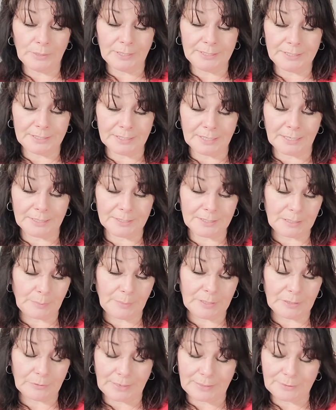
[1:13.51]
It does. I've
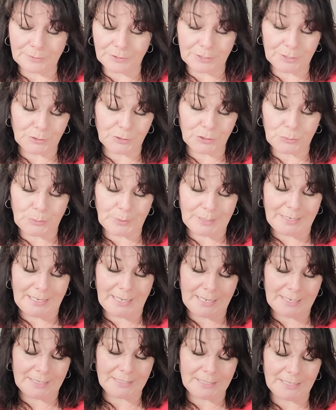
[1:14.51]
been around since
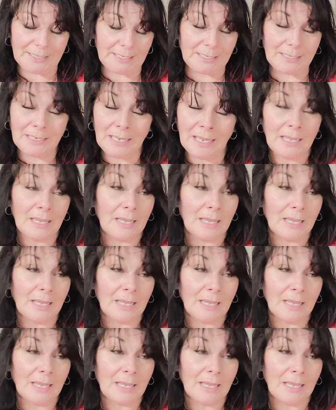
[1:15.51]
twenty eighteen.